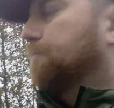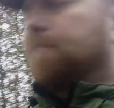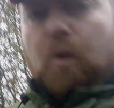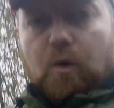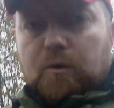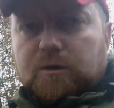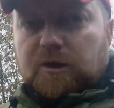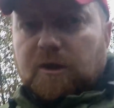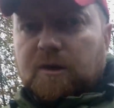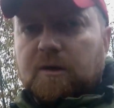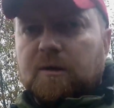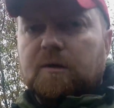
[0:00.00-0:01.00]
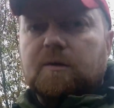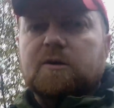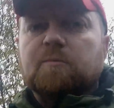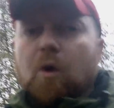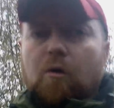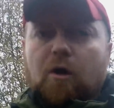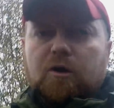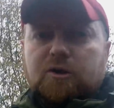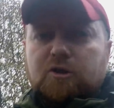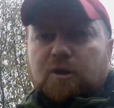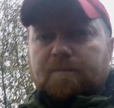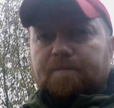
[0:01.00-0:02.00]
but there's more
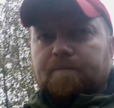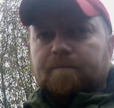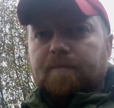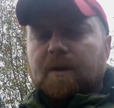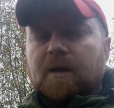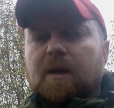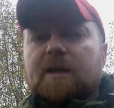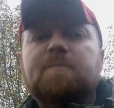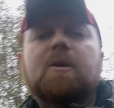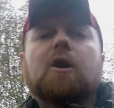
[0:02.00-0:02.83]
oxygen. Let's be